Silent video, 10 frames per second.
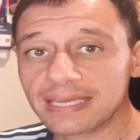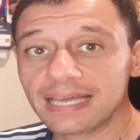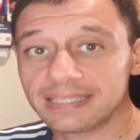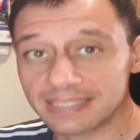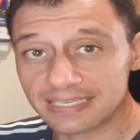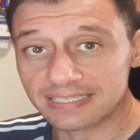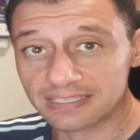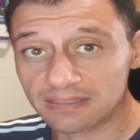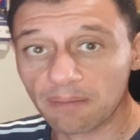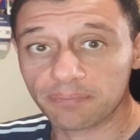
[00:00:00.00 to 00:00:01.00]
a
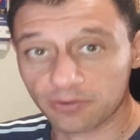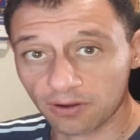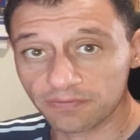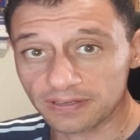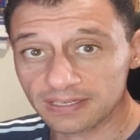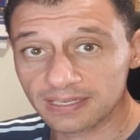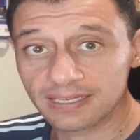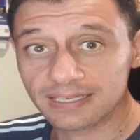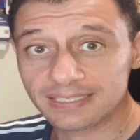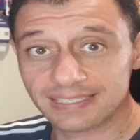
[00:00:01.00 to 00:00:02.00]
decent profit.
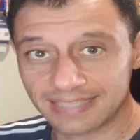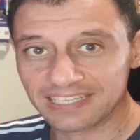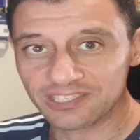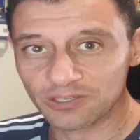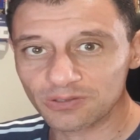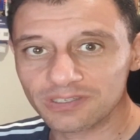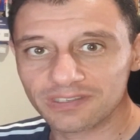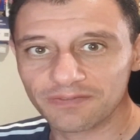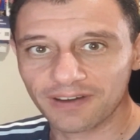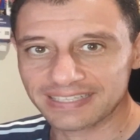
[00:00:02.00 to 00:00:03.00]
Stay tuned
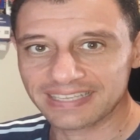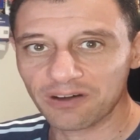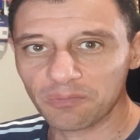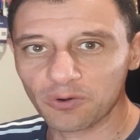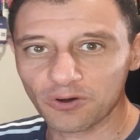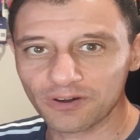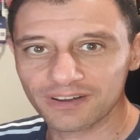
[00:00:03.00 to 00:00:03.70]
to find out more.